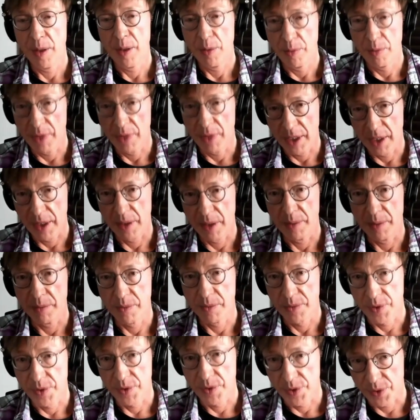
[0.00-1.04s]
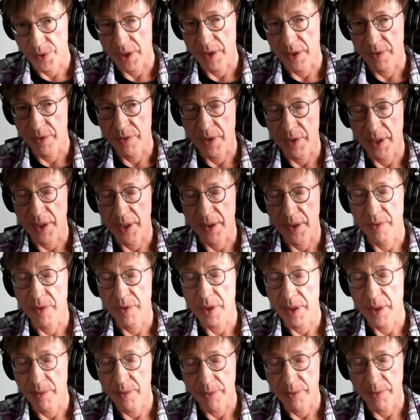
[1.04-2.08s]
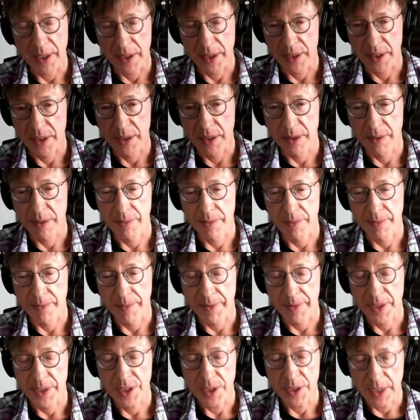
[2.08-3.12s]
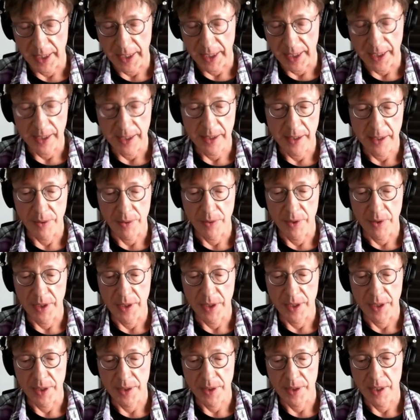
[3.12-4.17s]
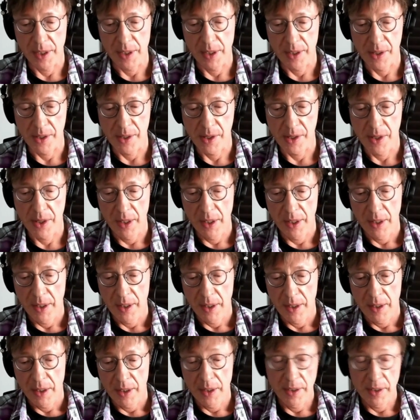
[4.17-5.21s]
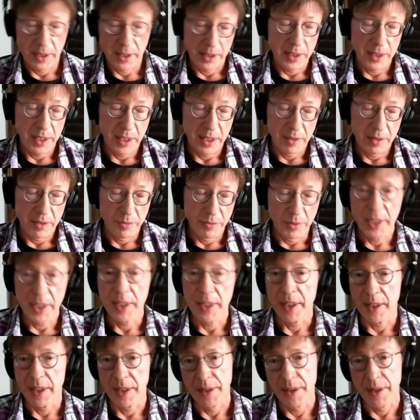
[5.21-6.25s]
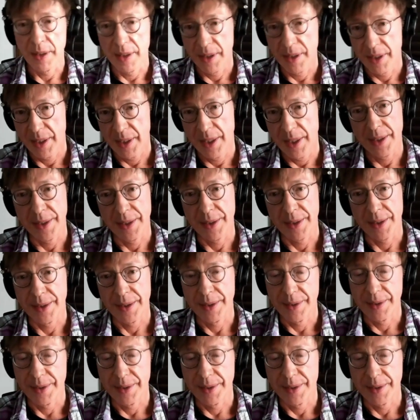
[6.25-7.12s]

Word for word: mom sort of in the very best state that was uh, that, that I've been in. And